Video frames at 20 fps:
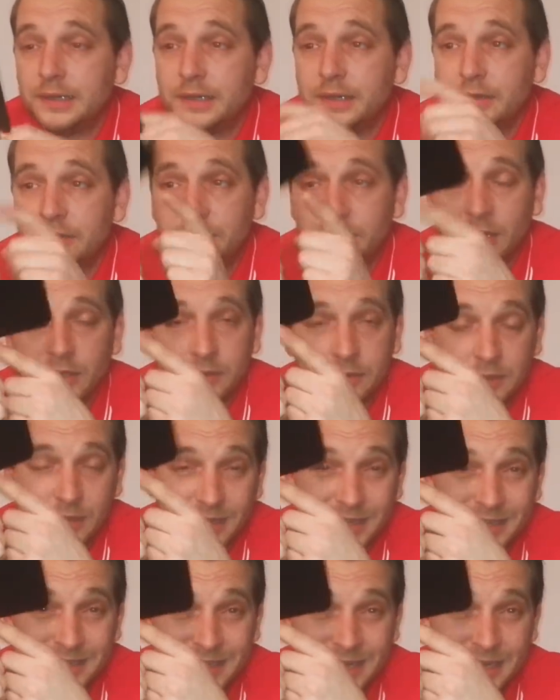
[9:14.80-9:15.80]
So
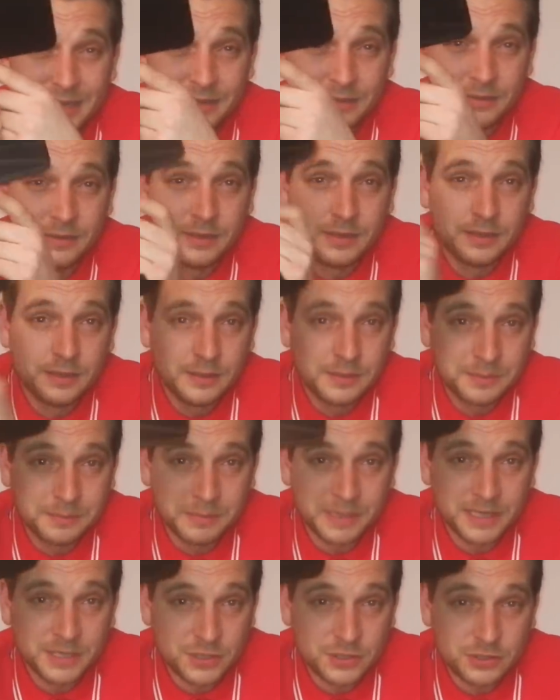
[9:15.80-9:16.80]
again,
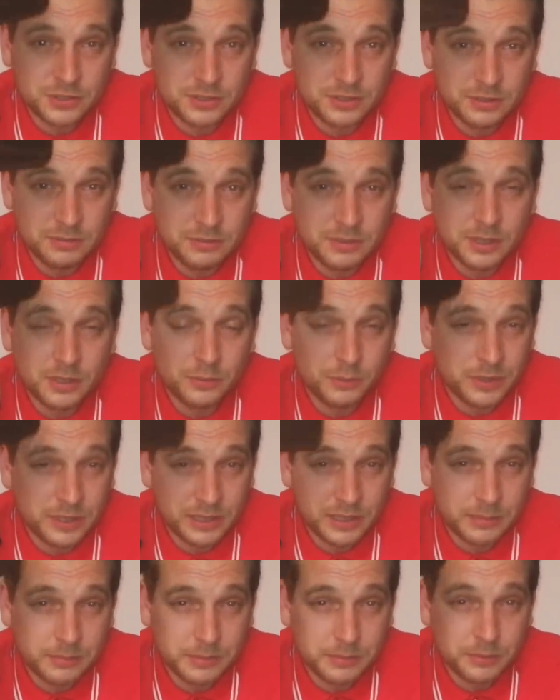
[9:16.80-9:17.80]
make sure you know where you're
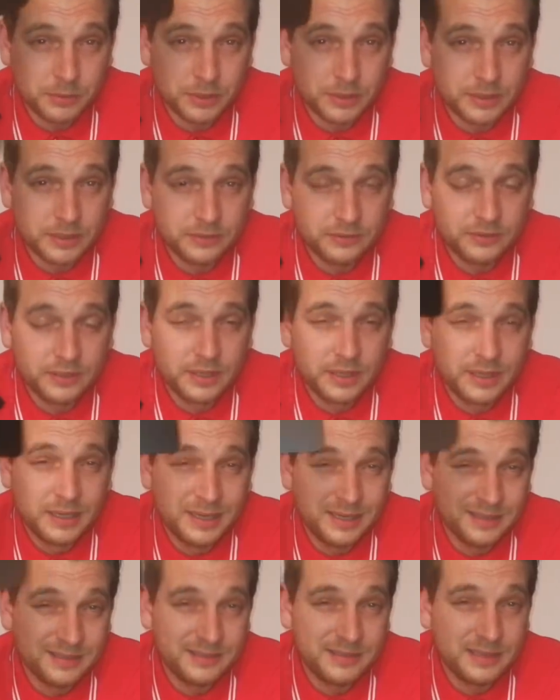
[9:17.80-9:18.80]
going to be putting this.
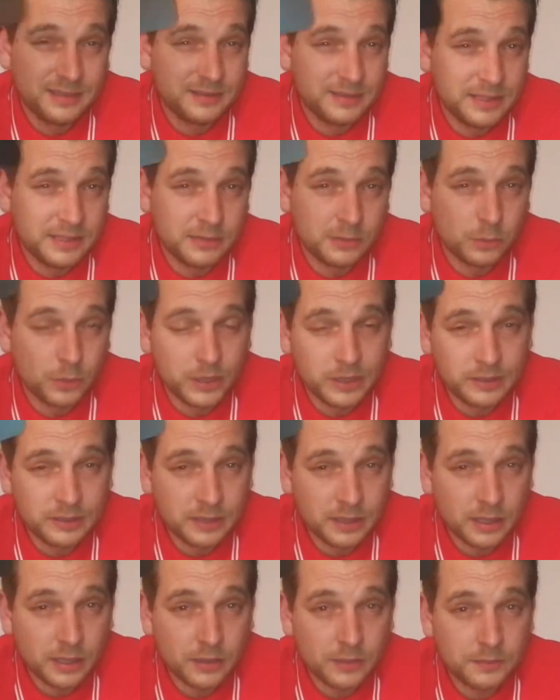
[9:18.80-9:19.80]
It says near a
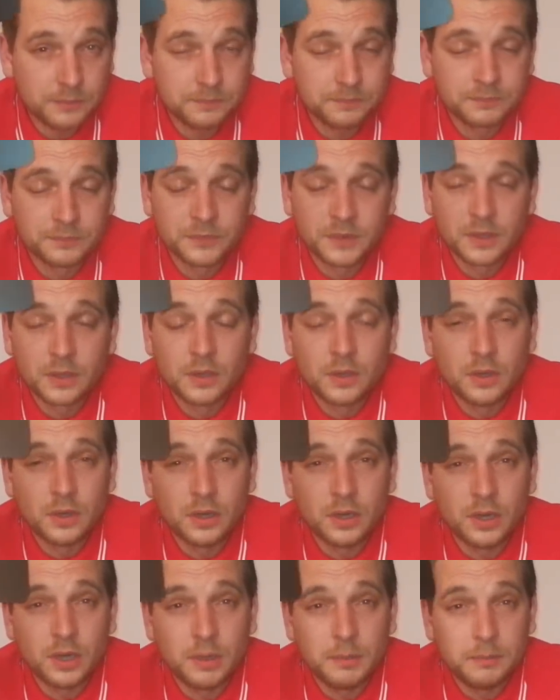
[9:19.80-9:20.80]
window,
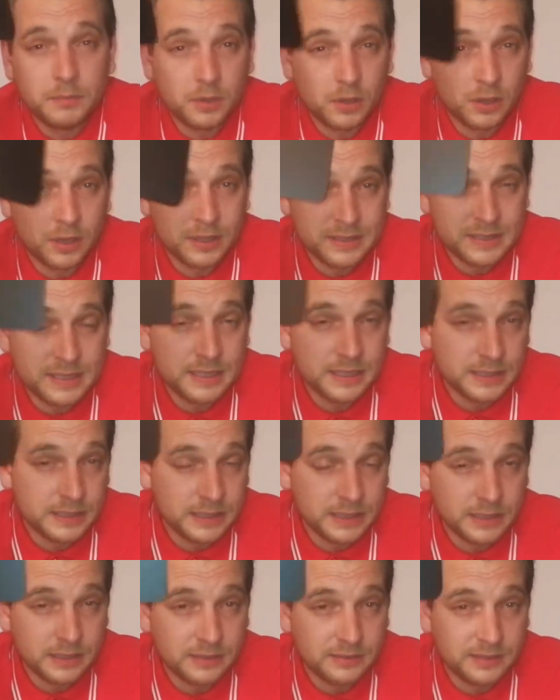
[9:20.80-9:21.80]
ideally
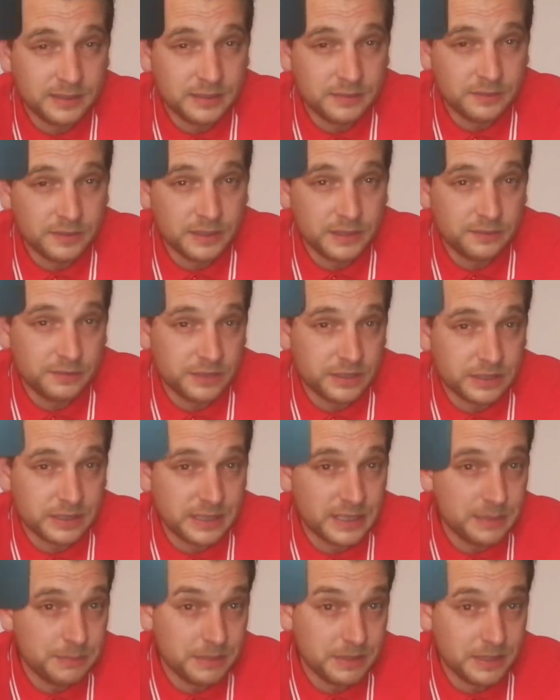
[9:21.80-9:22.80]
near the TV if you can
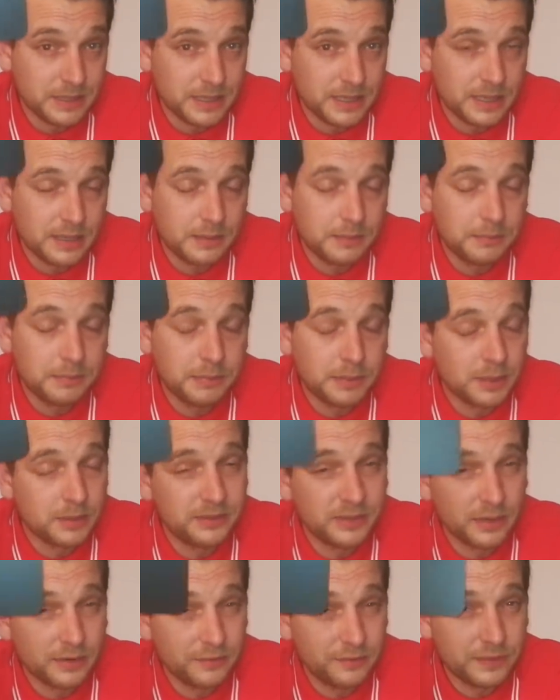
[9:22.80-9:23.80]
keep it there, but
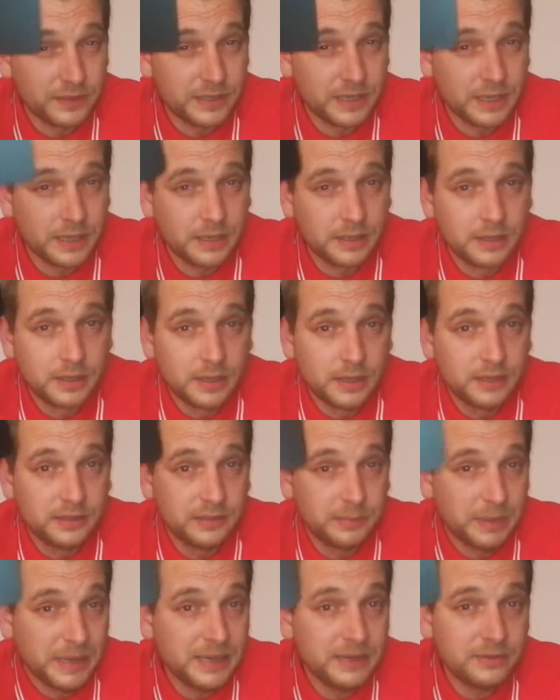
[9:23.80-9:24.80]
don't forget,
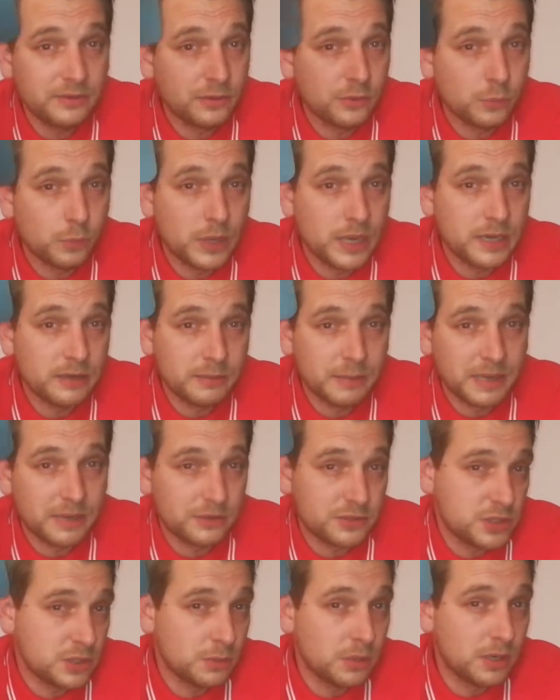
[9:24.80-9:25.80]
depending on
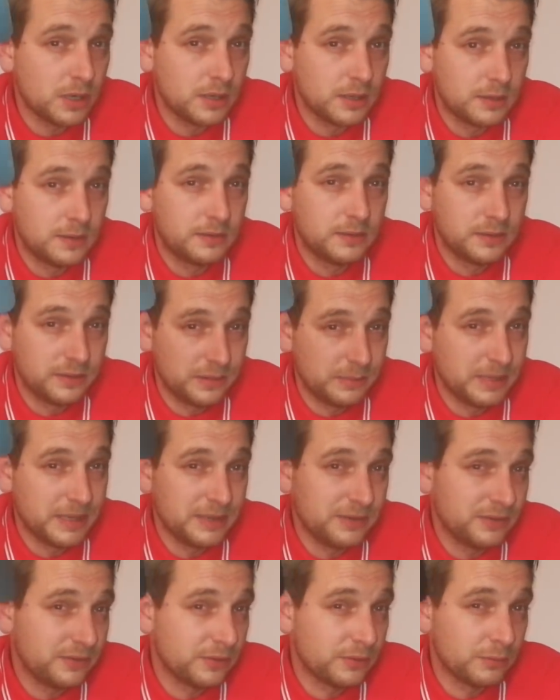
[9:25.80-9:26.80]
whereabouts you are,
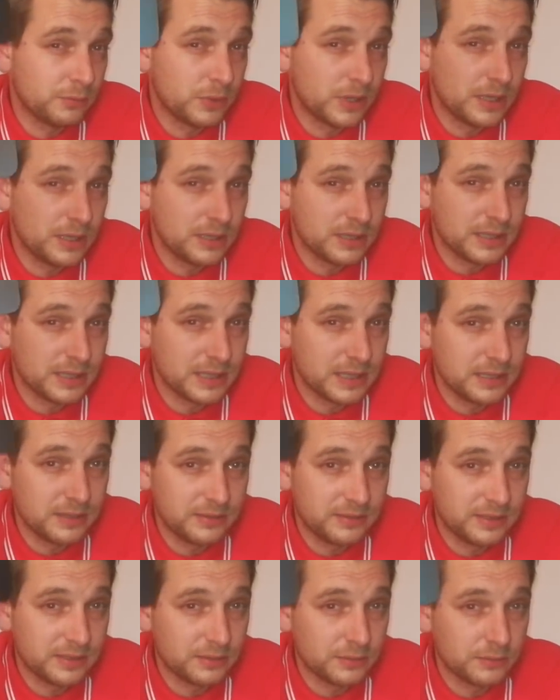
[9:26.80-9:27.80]
depends on where you're going to get your
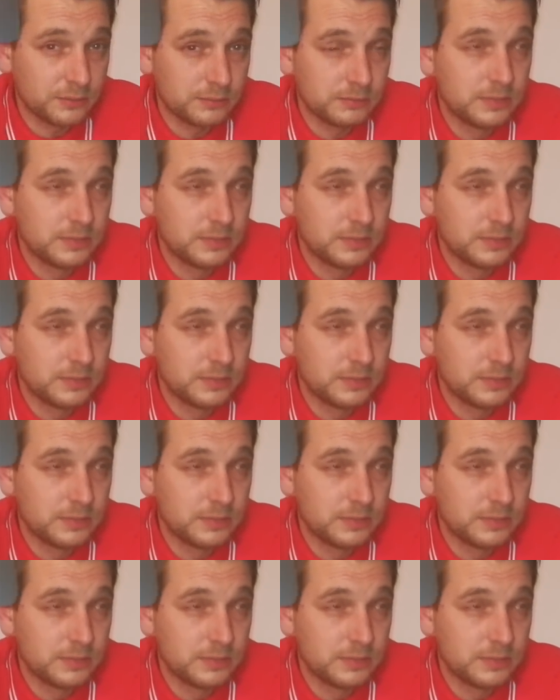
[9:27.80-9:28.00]
signal.